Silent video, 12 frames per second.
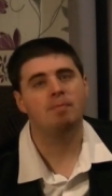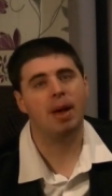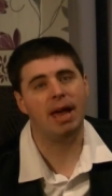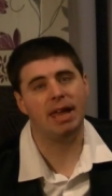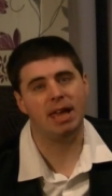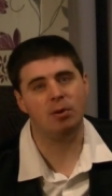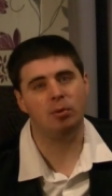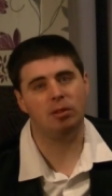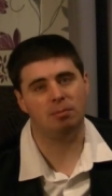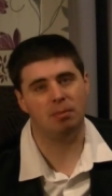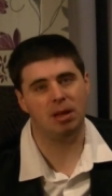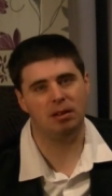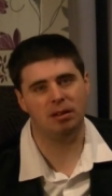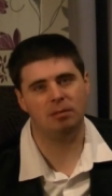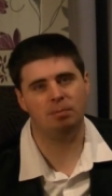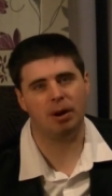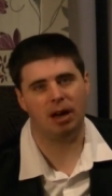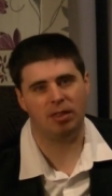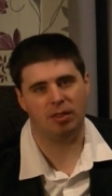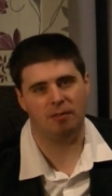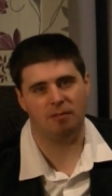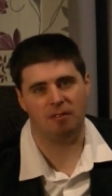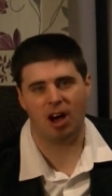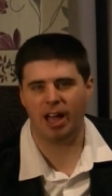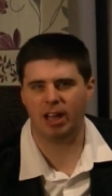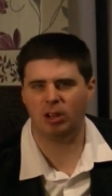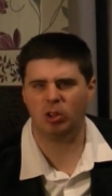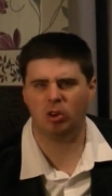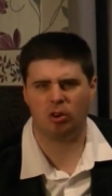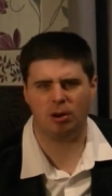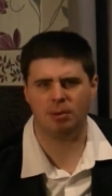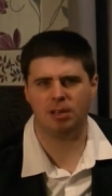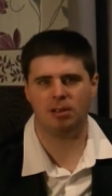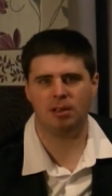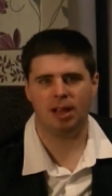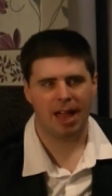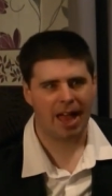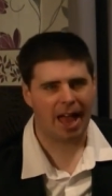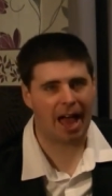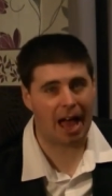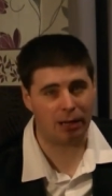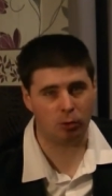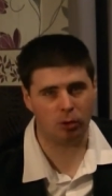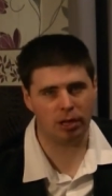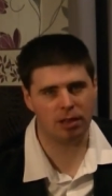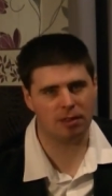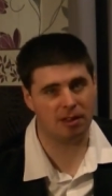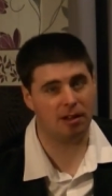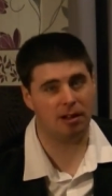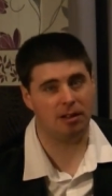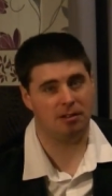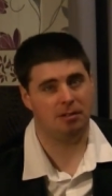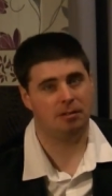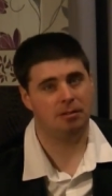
Peggy was murdered by the vile criminal Hanoi Xan.